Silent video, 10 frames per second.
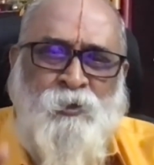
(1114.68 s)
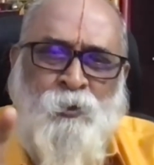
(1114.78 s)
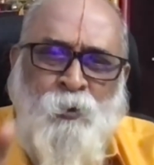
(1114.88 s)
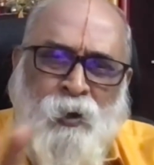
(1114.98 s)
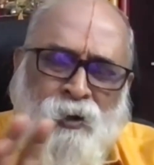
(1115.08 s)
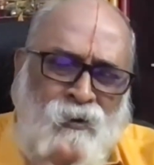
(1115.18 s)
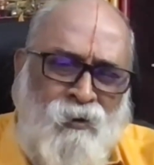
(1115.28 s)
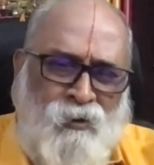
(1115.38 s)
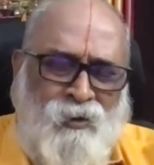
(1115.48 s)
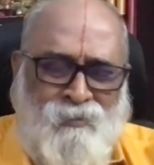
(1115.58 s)
You are
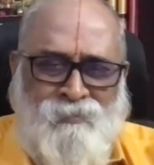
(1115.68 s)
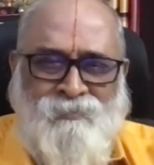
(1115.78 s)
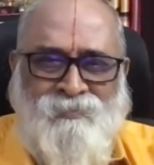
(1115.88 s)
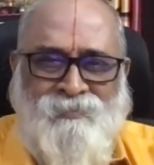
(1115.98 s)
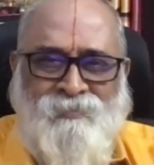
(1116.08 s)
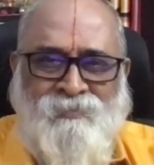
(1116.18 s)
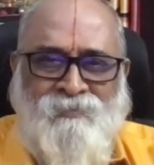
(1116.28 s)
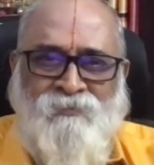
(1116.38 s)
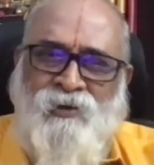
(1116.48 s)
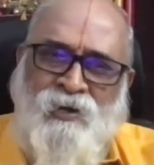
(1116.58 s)
all
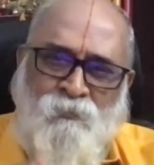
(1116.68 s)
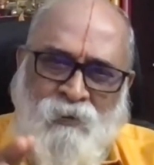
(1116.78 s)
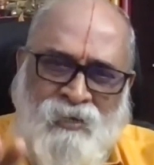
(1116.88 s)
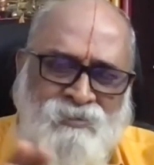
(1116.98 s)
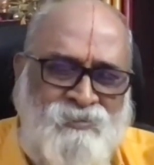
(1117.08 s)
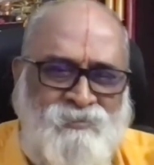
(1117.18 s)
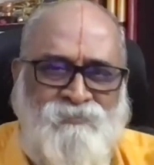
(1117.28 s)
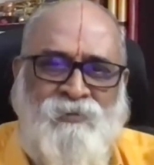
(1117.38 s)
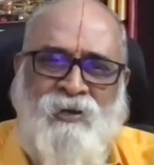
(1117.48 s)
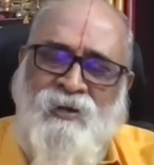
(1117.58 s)
very
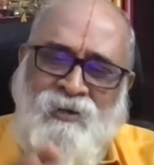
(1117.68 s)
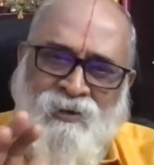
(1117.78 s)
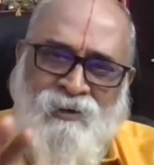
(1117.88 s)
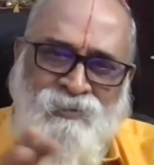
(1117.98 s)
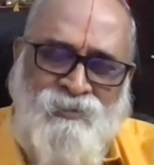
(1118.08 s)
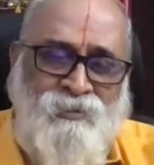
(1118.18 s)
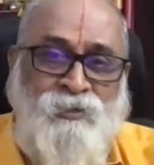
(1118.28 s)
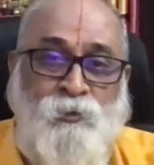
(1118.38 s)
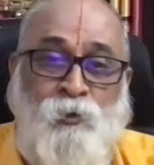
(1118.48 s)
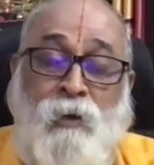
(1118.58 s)
wise, very
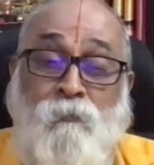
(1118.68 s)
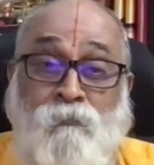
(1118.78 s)
intelligent. You